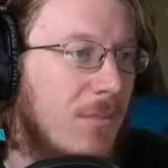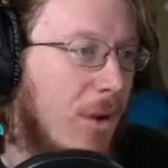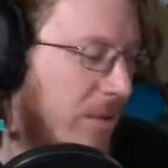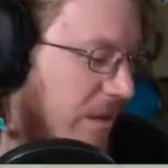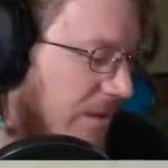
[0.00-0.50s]

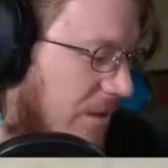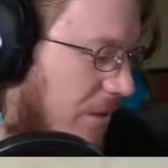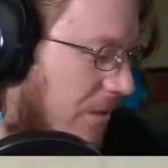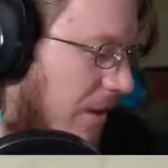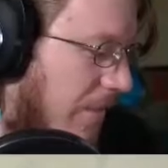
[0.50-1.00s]
Oh, that is
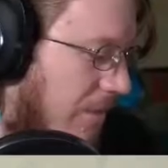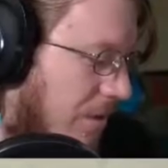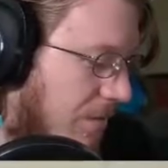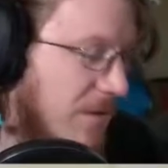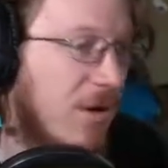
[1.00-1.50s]
holographic.
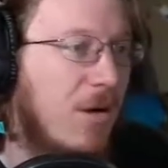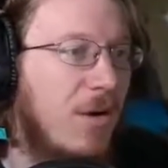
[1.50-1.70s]
Oh, these are